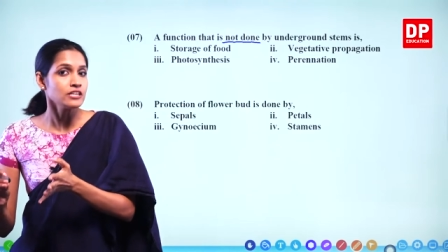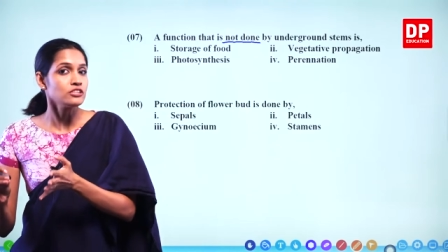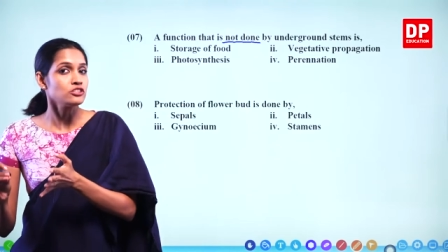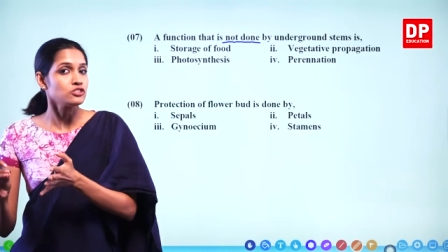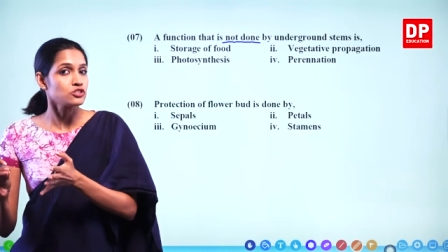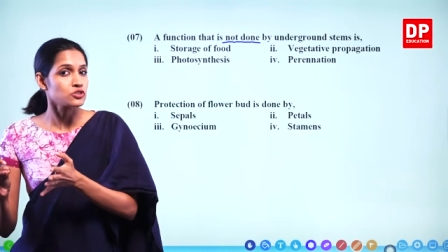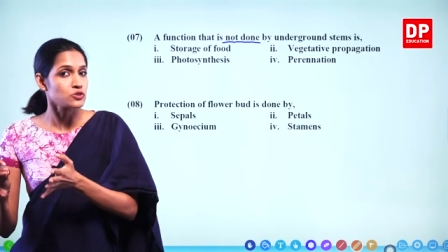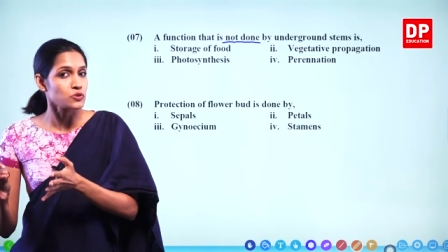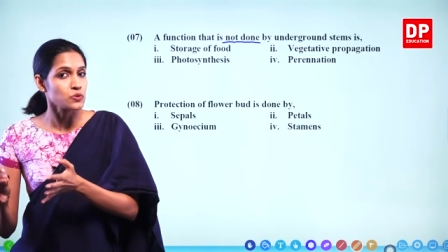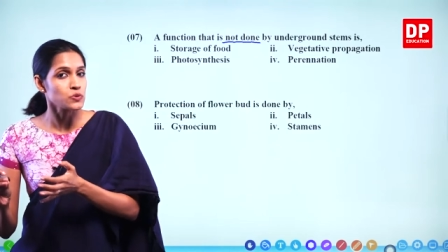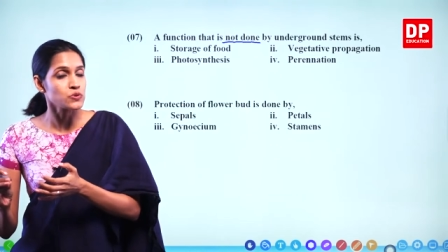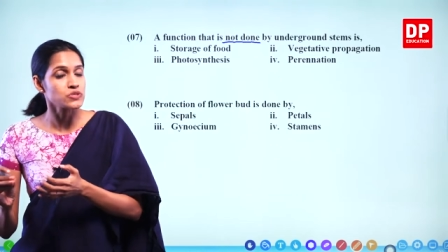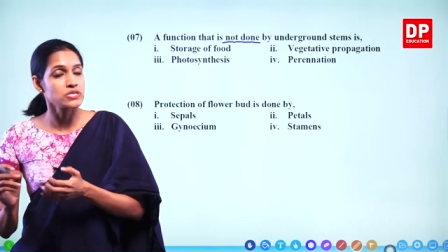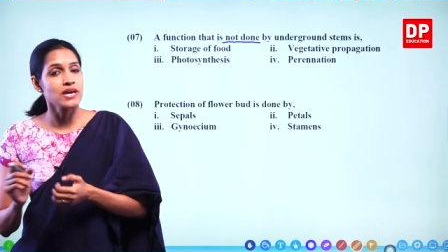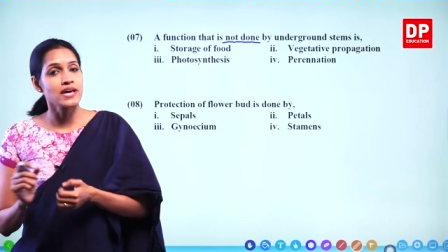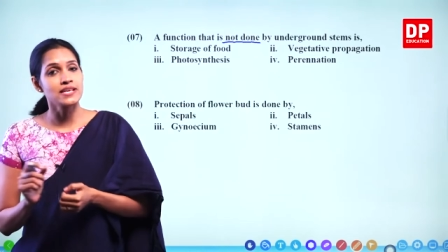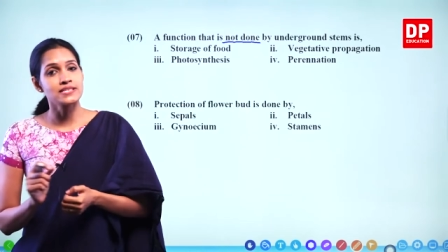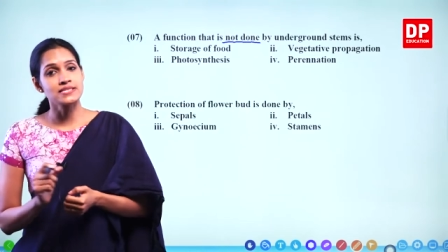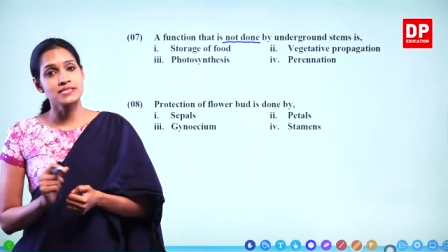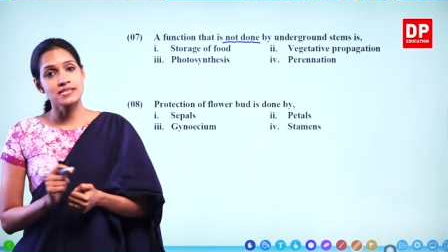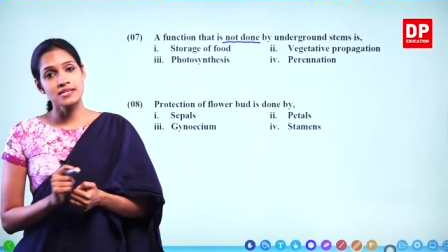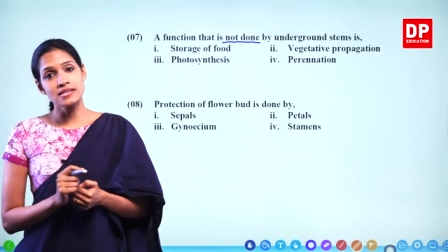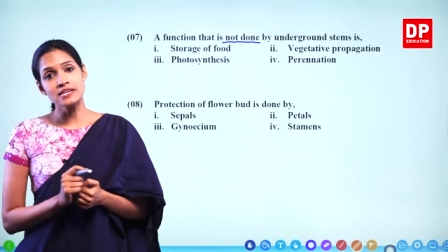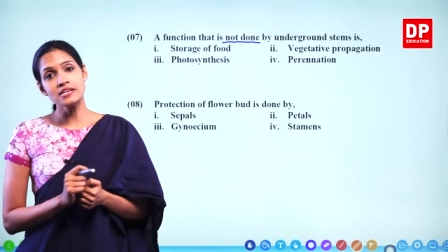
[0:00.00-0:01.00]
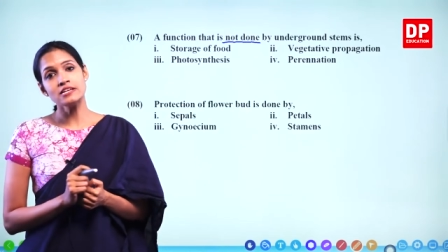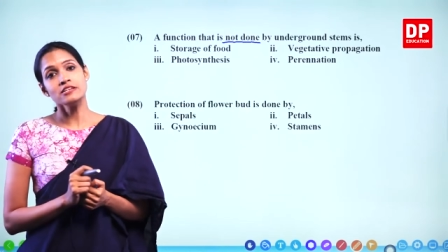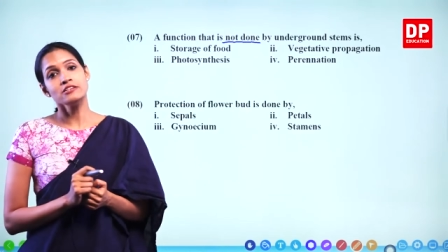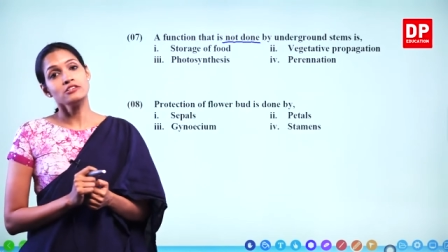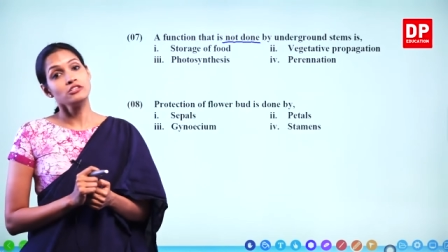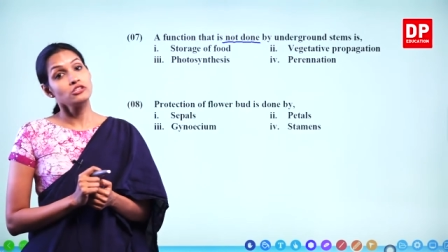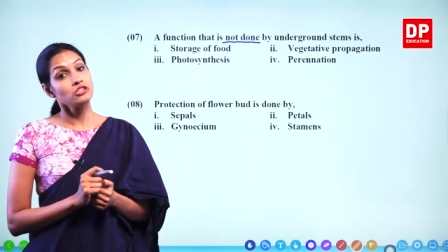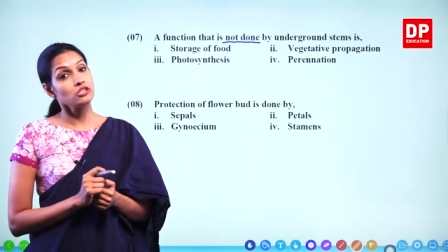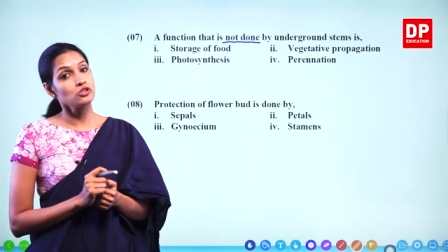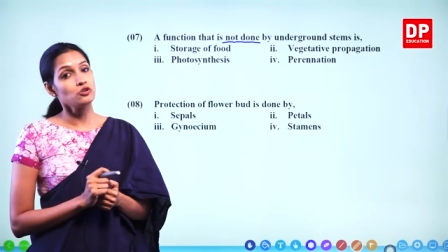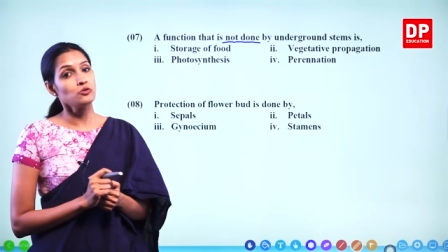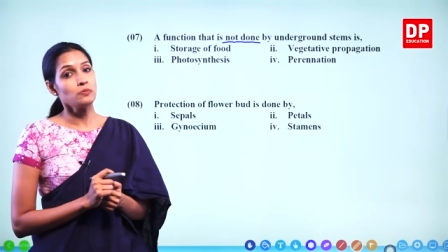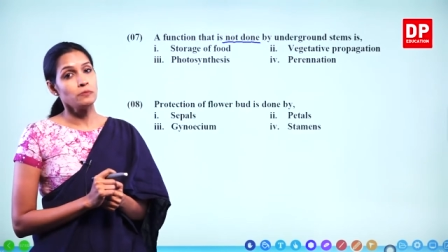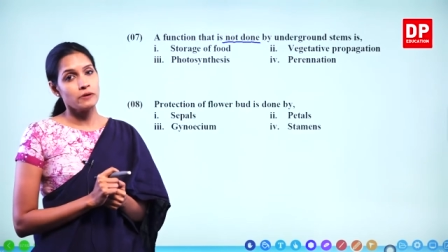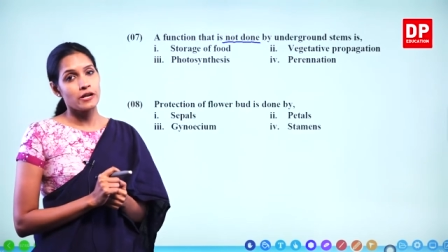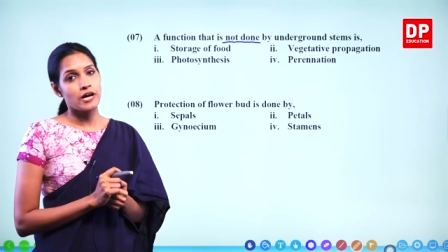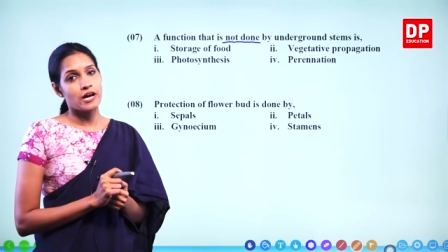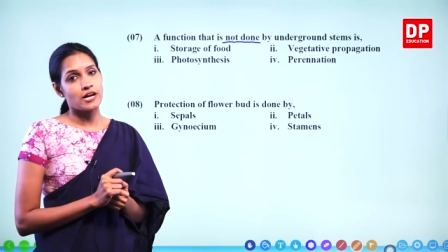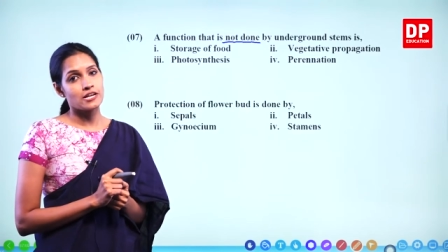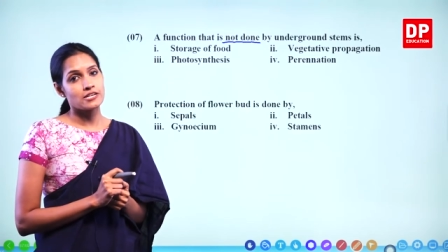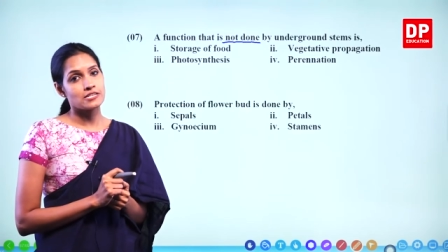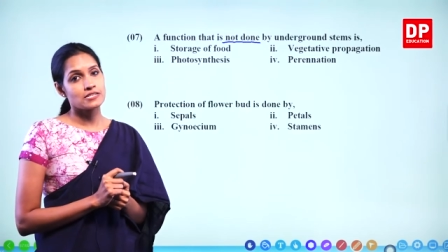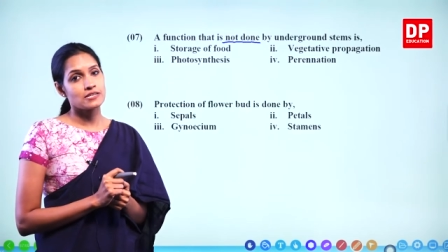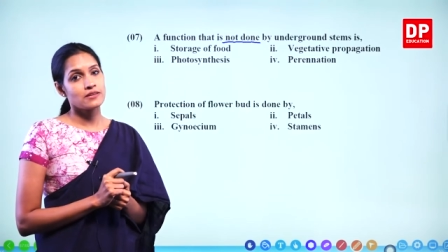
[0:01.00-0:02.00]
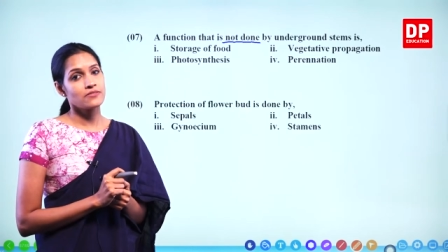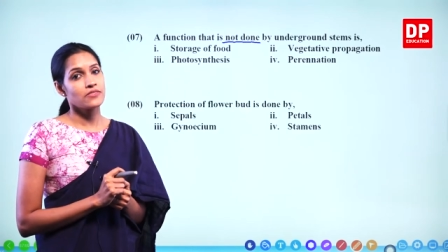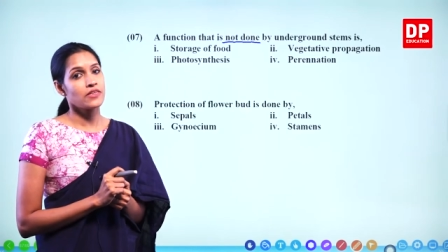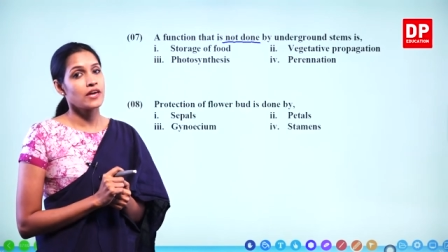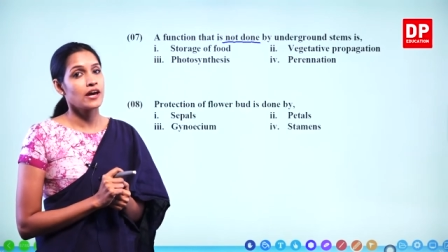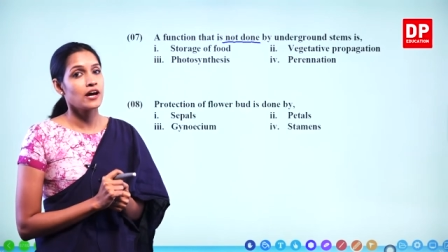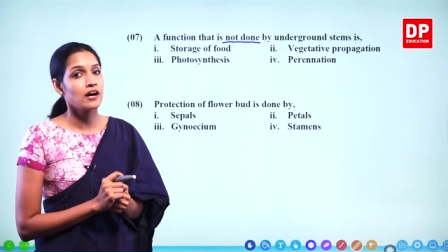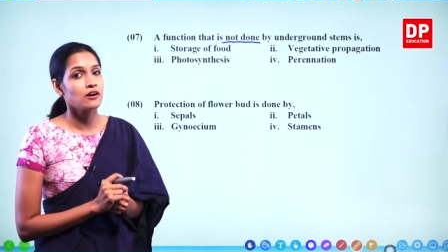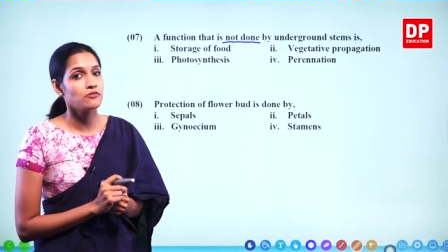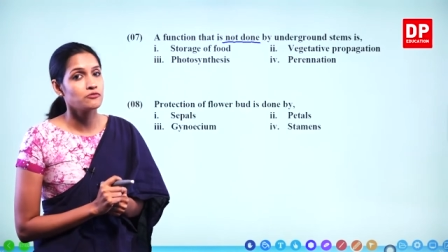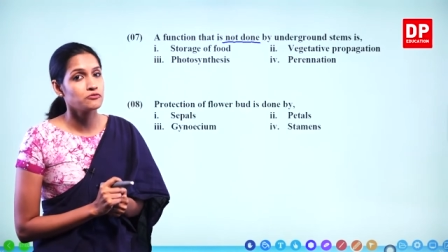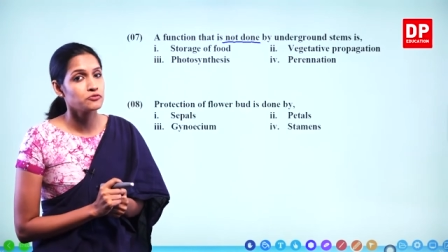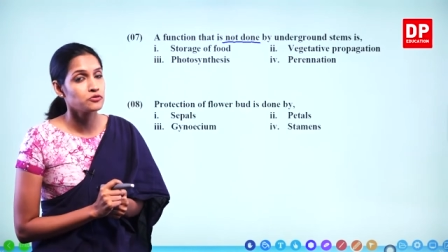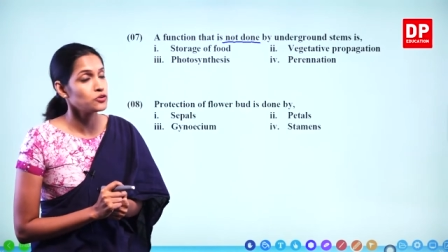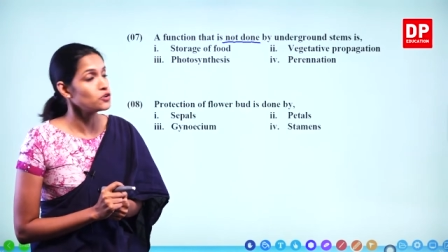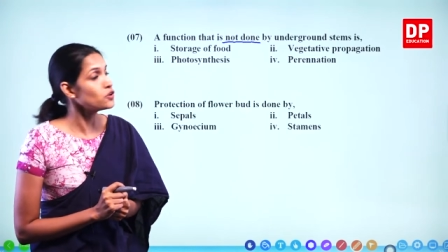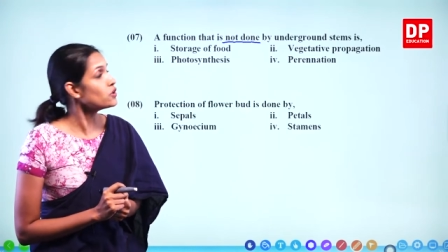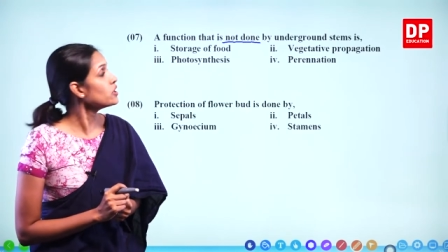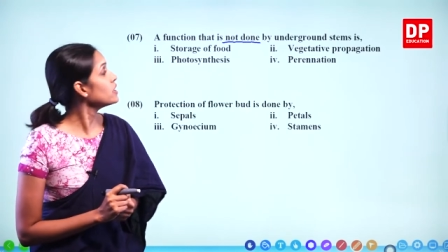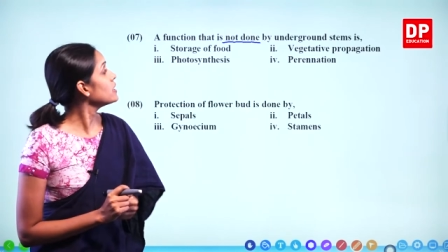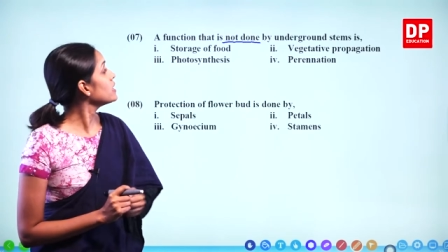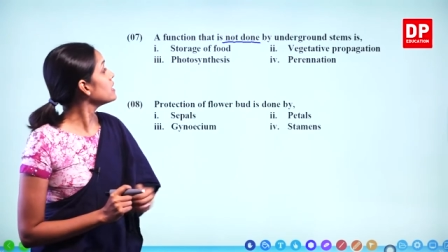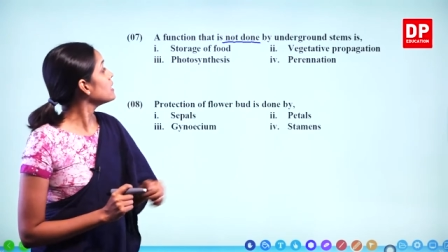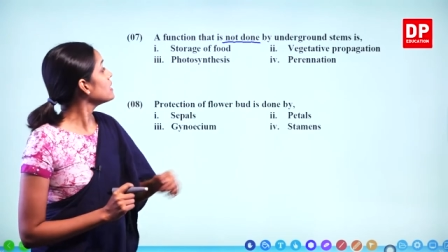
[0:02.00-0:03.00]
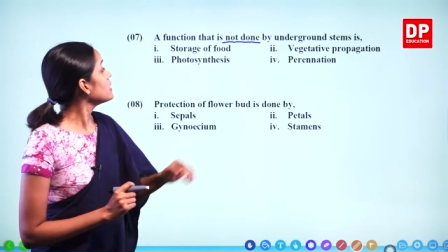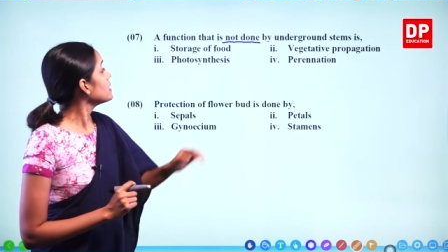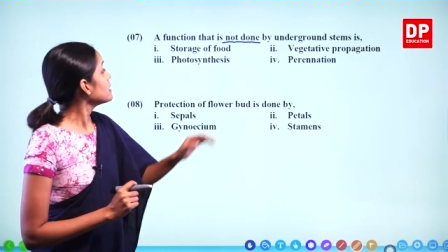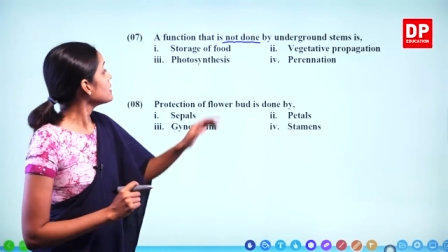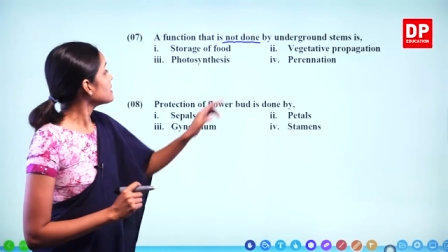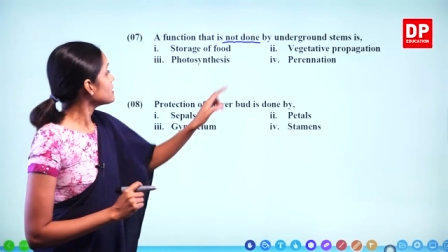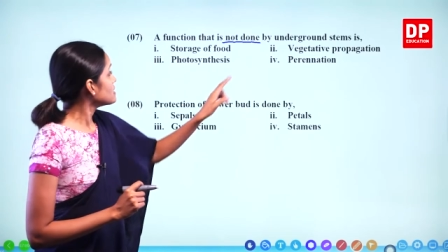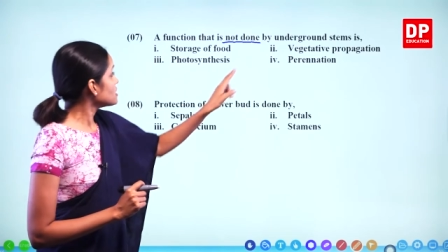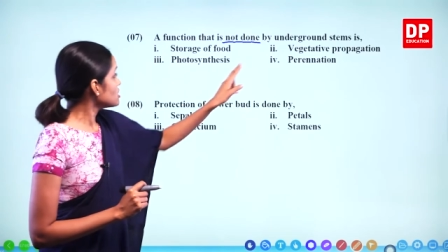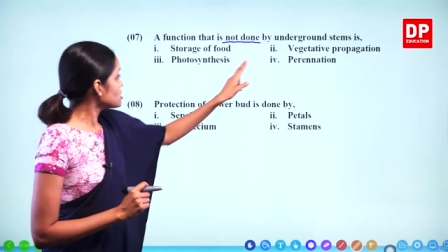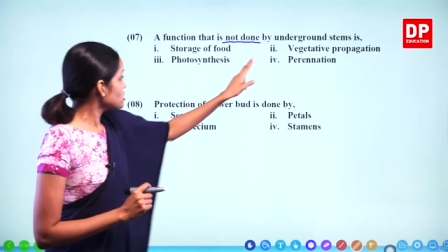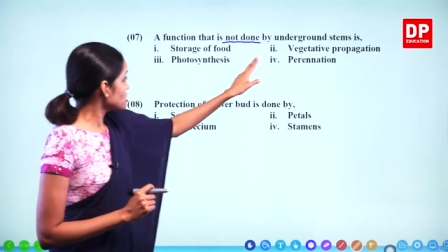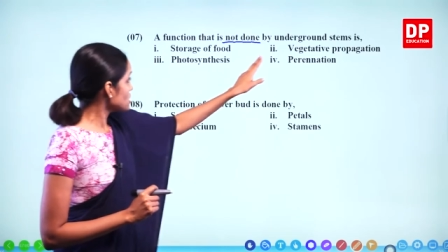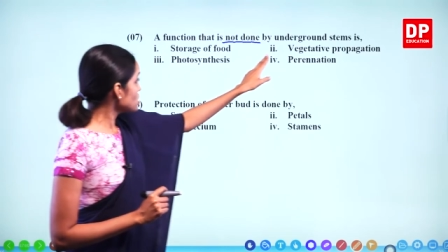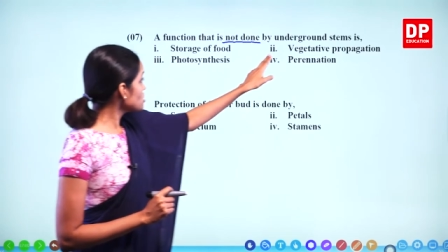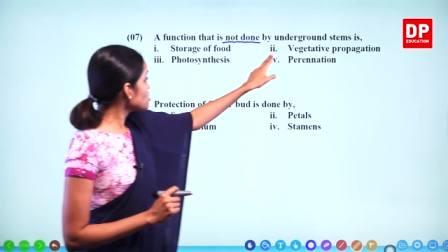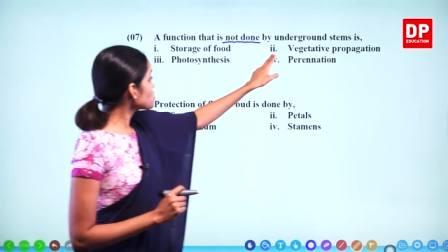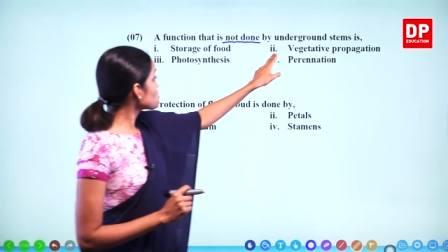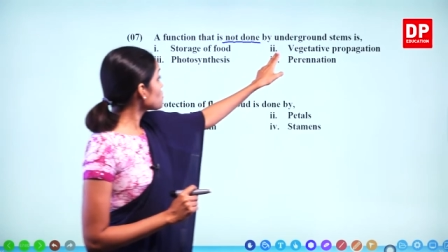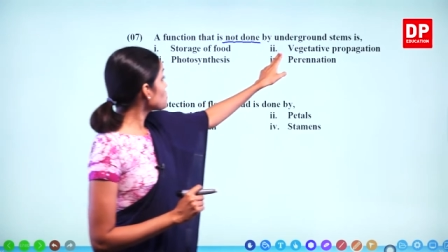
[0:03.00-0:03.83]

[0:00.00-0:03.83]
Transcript: it grows as a new plant. Therefore, this is